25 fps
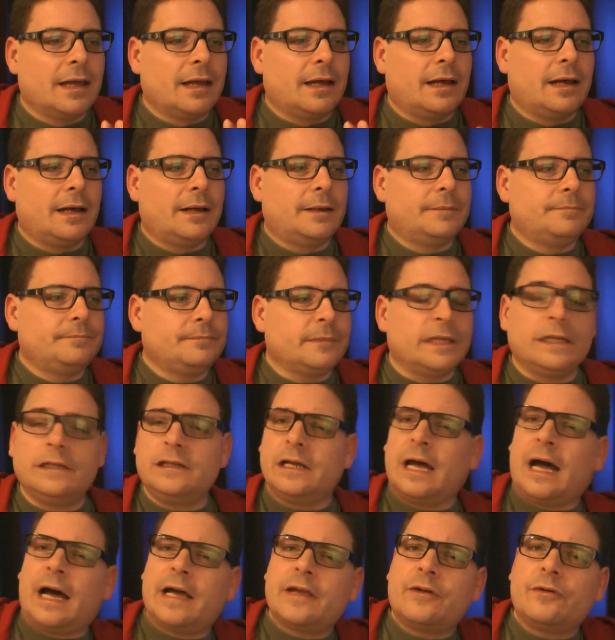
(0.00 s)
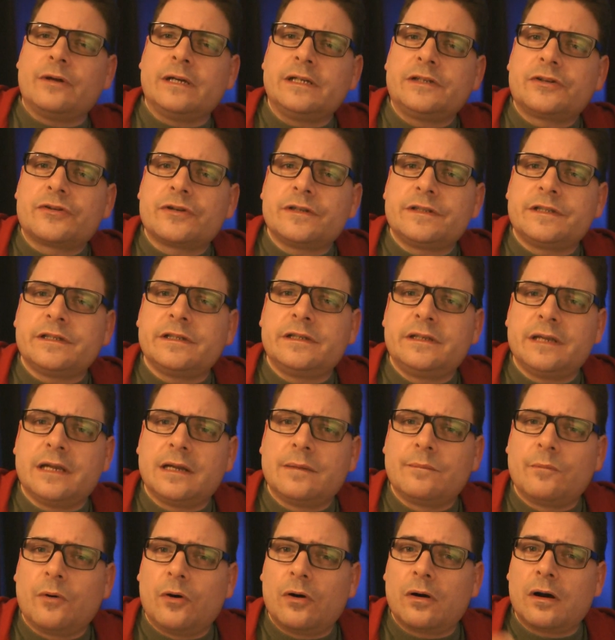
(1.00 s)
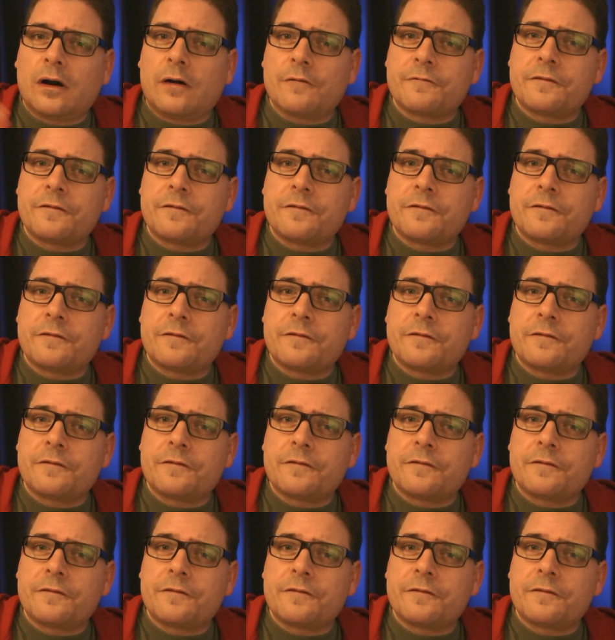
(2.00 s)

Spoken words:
Are you interested in more